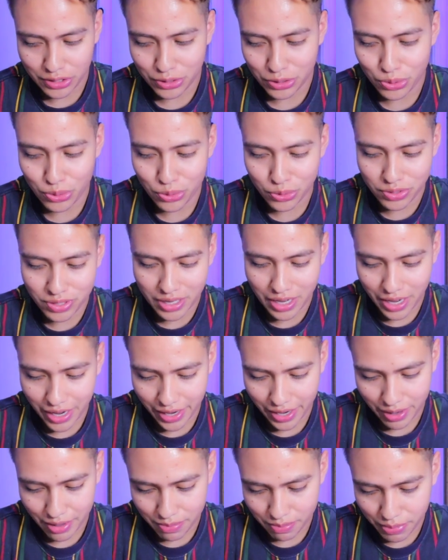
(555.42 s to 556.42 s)
too
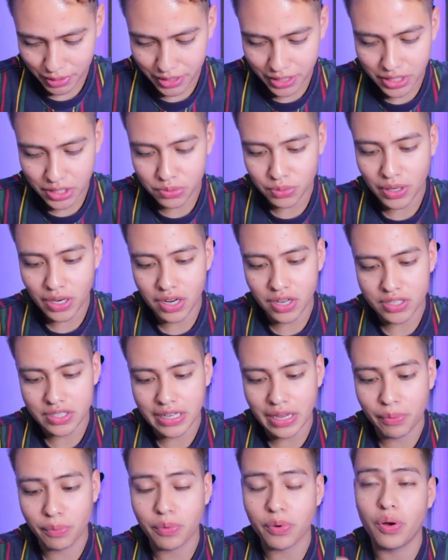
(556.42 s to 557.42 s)
tight, but this is what it looks
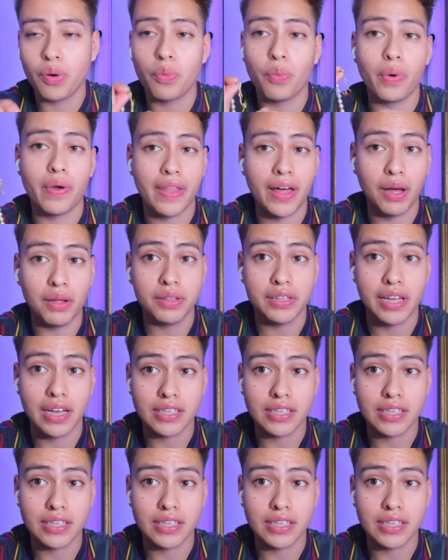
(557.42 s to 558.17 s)
like without the